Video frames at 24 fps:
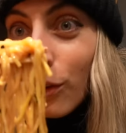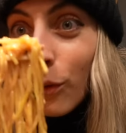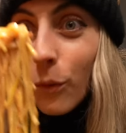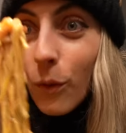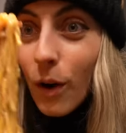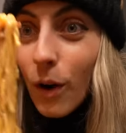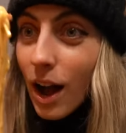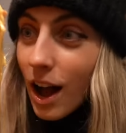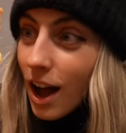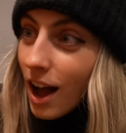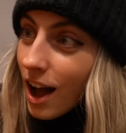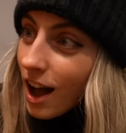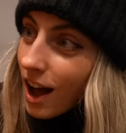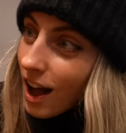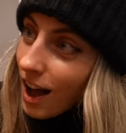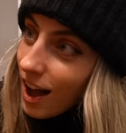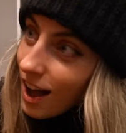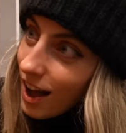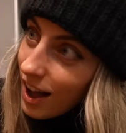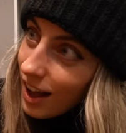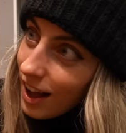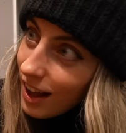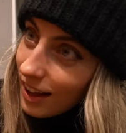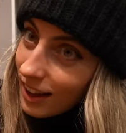
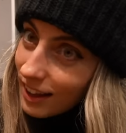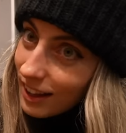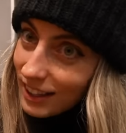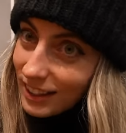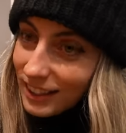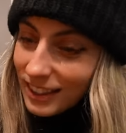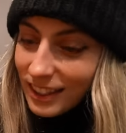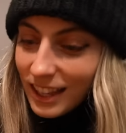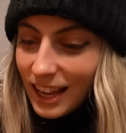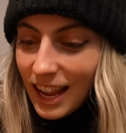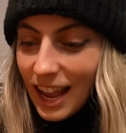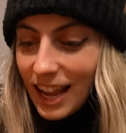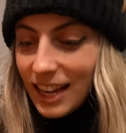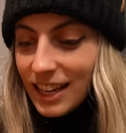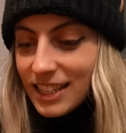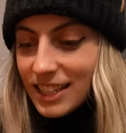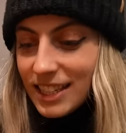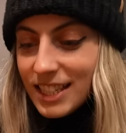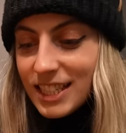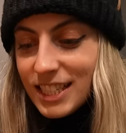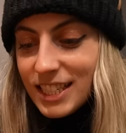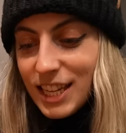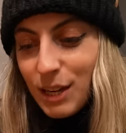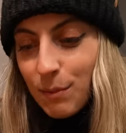Wow. And
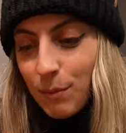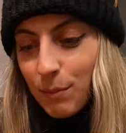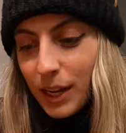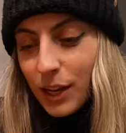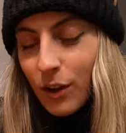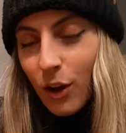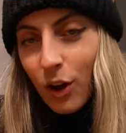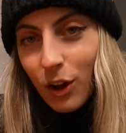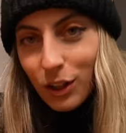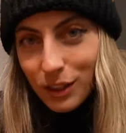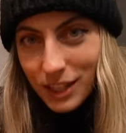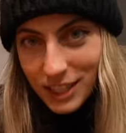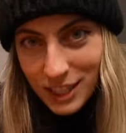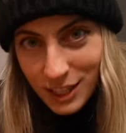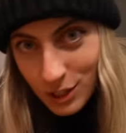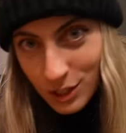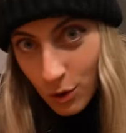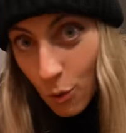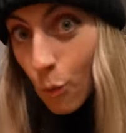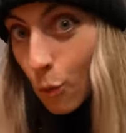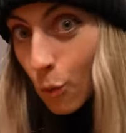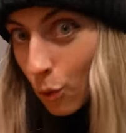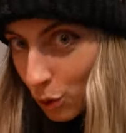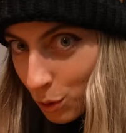it's steaming hot. This is
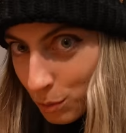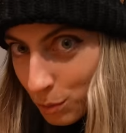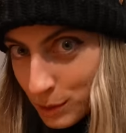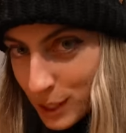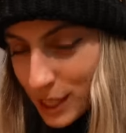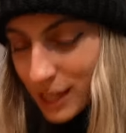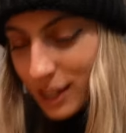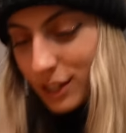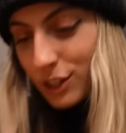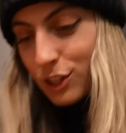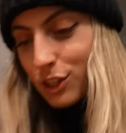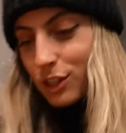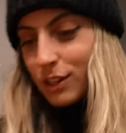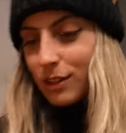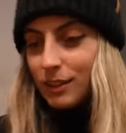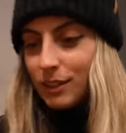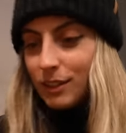a warm dish.